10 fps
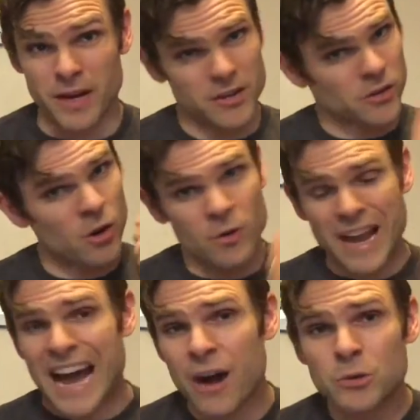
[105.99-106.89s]
Your own
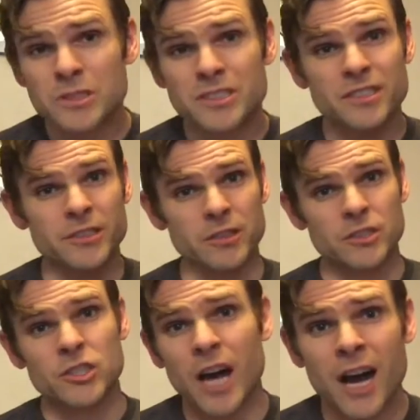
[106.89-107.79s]
house, your
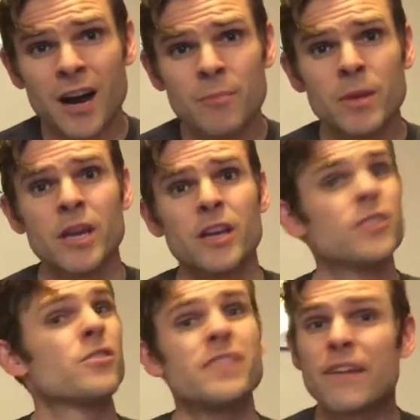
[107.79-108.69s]
job,
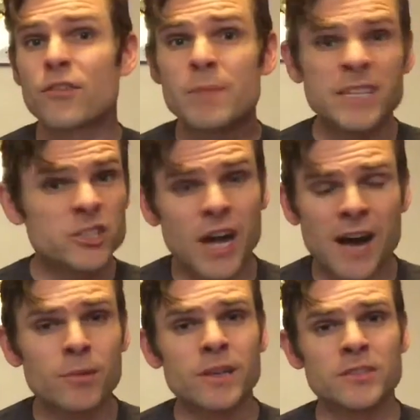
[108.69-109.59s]
you'll never be
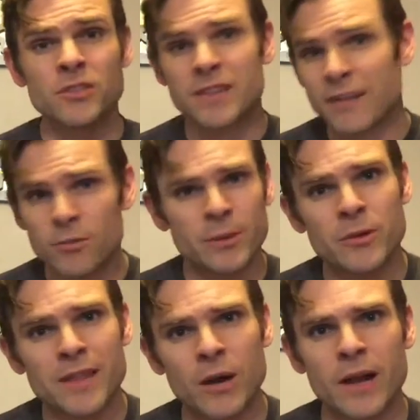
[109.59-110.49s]
jobless, you'll never be
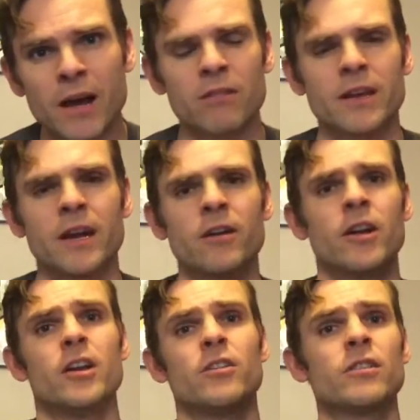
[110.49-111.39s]
without health care,
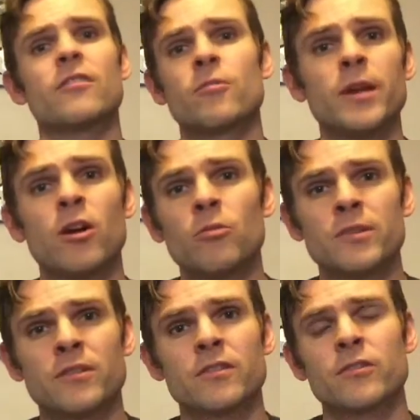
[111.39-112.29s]
you'll never be
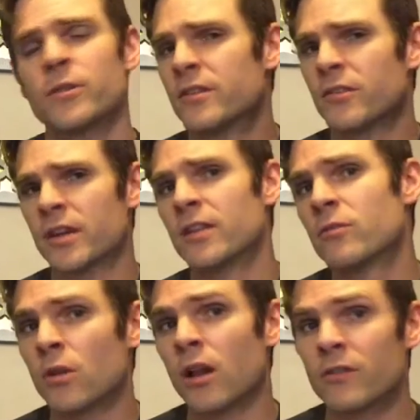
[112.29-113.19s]
homeless in the streets, your kids
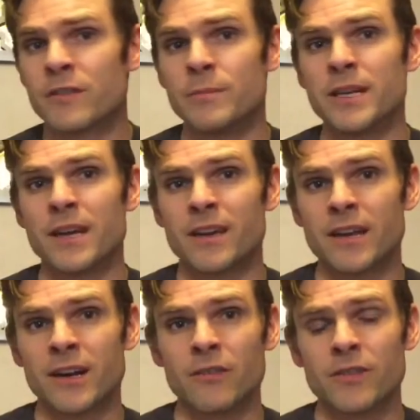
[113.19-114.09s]
will always be taken
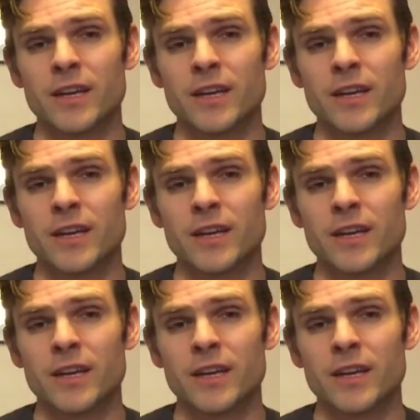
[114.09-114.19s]
care of.